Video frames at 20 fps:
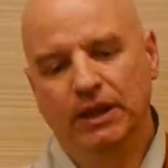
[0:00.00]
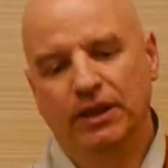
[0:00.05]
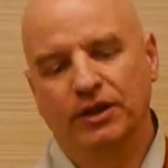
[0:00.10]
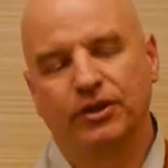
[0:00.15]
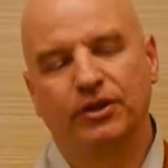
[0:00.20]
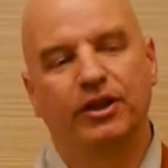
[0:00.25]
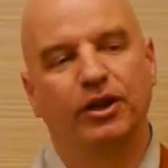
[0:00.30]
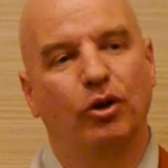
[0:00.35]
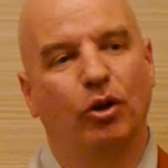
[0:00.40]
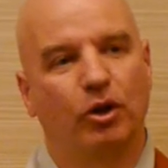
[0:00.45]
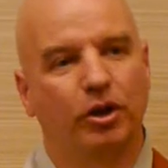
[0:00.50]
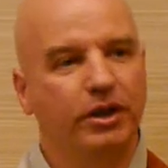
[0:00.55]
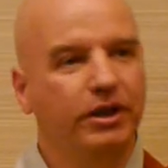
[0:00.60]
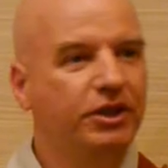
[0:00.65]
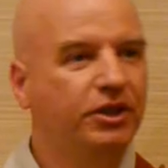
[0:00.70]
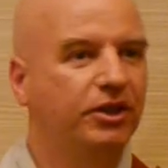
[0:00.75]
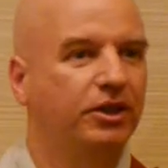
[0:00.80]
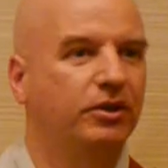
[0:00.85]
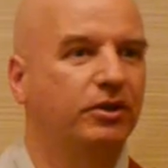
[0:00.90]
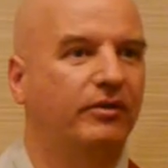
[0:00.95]
So the
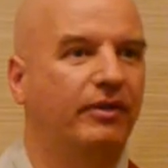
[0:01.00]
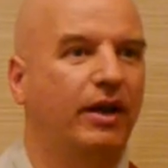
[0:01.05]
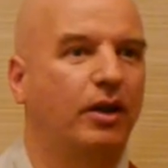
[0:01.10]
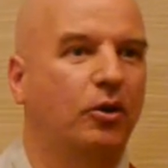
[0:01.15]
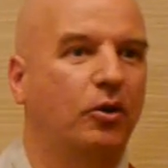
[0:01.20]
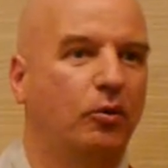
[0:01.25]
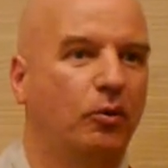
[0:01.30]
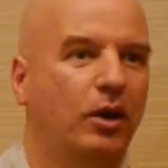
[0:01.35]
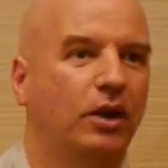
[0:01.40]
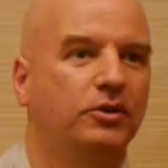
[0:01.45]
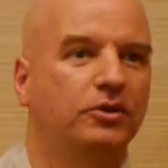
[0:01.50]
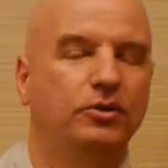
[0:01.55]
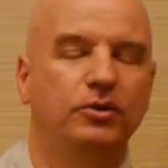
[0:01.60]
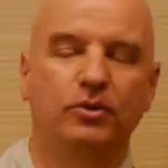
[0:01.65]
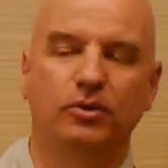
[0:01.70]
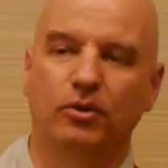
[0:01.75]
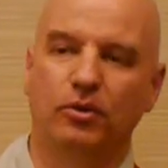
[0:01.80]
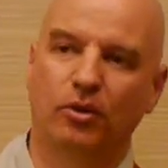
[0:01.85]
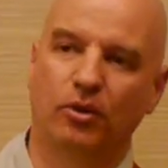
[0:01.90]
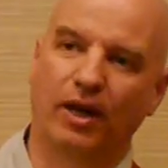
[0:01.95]
origin of our hwadu
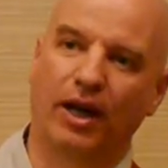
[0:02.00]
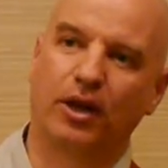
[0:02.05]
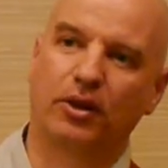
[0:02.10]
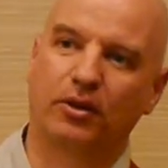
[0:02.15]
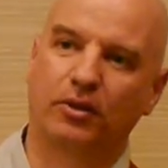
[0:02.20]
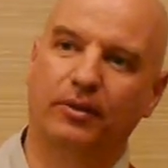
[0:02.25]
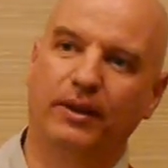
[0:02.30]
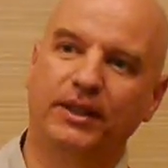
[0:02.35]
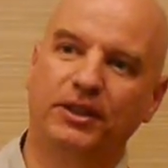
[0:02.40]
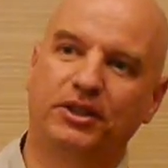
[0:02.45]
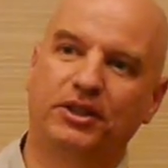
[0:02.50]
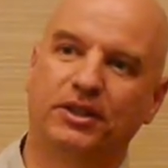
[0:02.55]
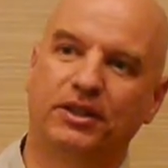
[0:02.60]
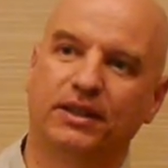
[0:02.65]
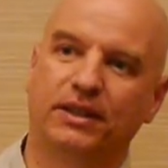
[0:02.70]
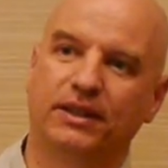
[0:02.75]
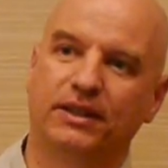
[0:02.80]
or our question